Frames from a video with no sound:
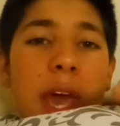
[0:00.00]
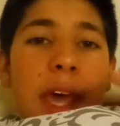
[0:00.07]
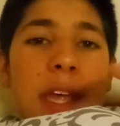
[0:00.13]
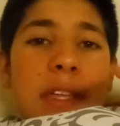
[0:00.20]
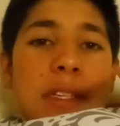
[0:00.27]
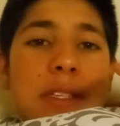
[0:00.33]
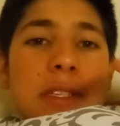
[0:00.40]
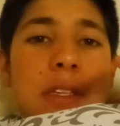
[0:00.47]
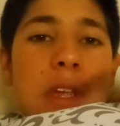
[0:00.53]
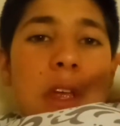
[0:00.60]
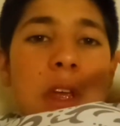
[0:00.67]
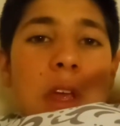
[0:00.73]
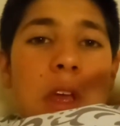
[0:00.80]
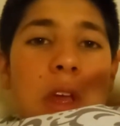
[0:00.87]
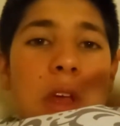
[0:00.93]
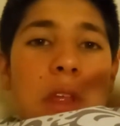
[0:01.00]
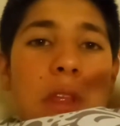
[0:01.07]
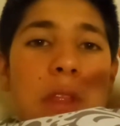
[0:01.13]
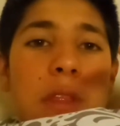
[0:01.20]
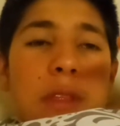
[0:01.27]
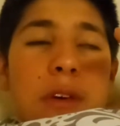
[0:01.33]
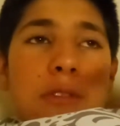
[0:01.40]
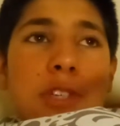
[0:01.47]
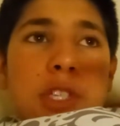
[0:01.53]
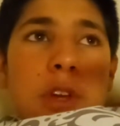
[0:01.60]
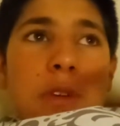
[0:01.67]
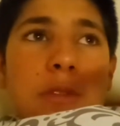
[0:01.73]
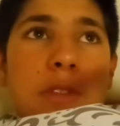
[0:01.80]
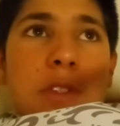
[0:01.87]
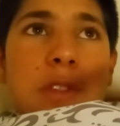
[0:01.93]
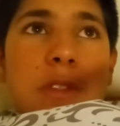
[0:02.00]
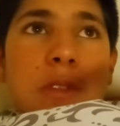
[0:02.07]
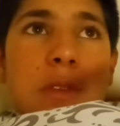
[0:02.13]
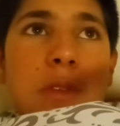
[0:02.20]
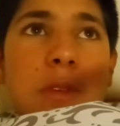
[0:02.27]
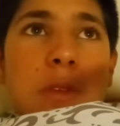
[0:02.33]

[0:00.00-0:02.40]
and those shows